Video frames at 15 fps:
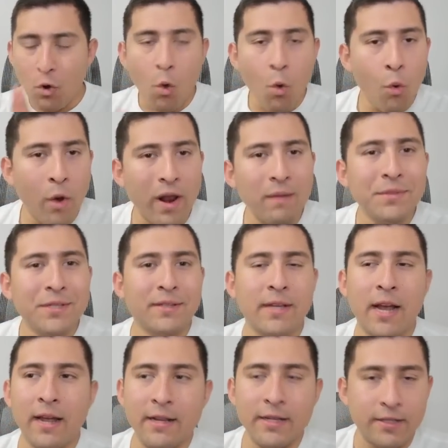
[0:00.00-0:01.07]
what I'm
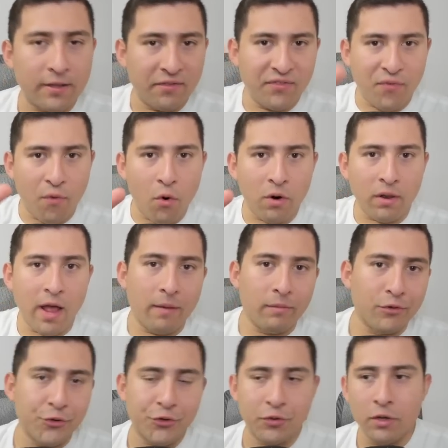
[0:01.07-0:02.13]
saying is four
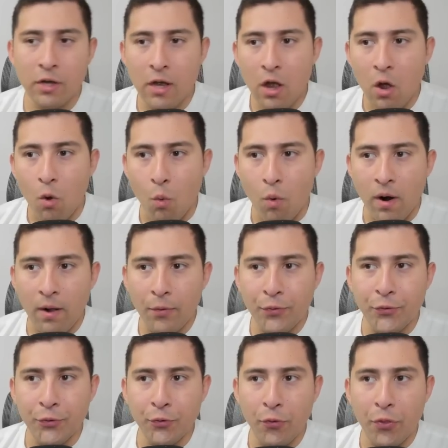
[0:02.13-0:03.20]
levels, 1,
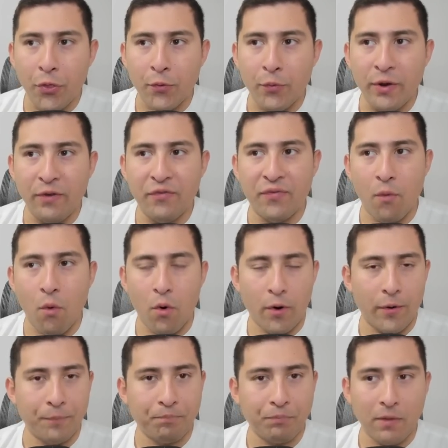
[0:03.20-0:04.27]
2, 3,
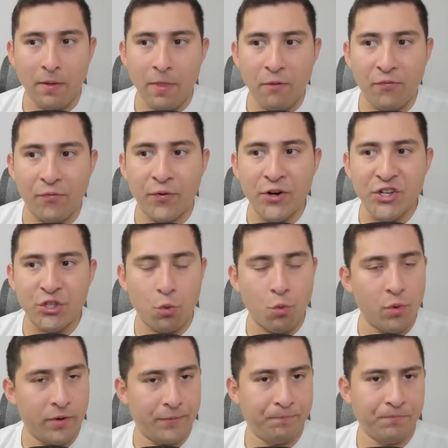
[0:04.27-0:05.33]
4. The first
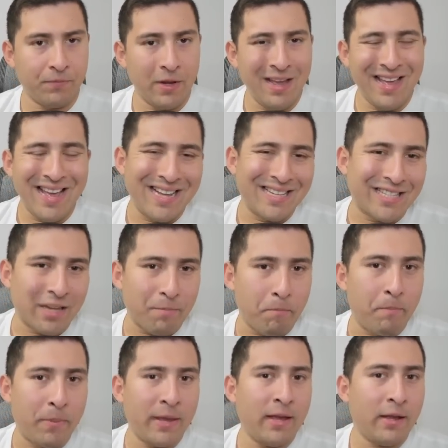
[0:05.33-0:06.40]
one, it's a
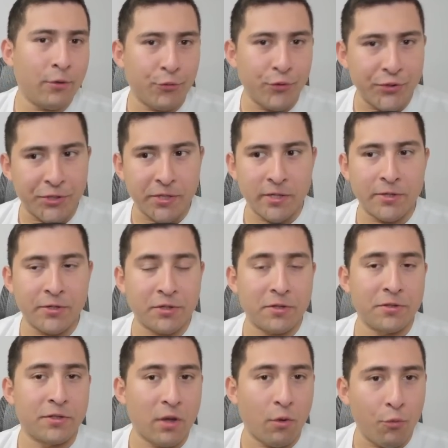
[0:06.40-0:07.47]
big
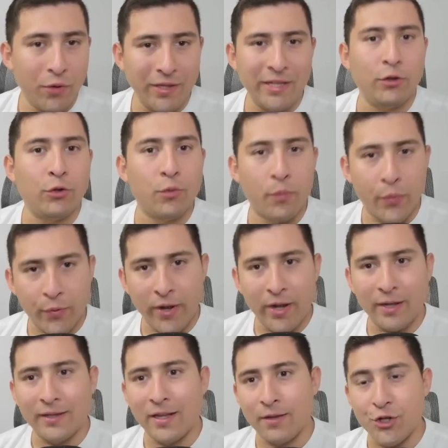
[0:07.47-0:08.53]
resistance that we need to
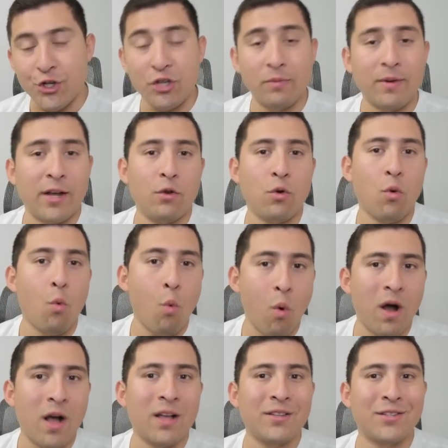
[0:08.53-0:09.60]
break that Shiba Inu
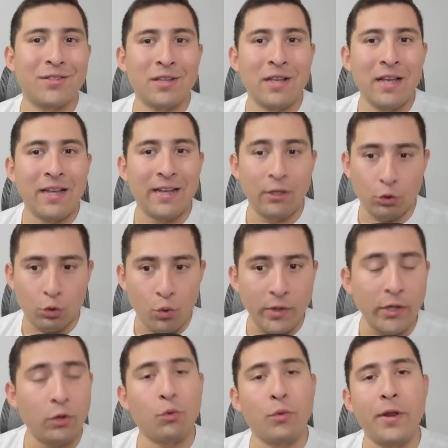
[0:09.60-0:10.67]
was in
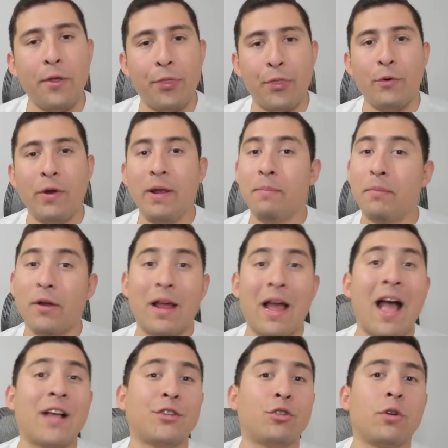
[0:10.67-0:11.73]
2023, but
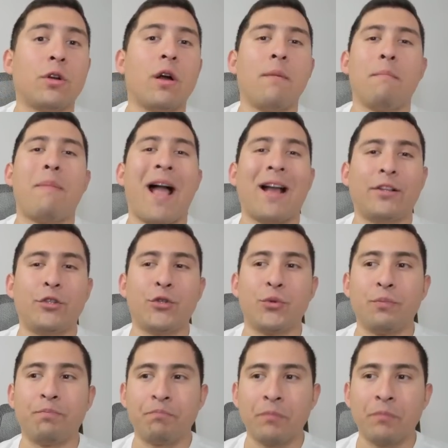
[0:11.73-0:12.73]
has to come back to.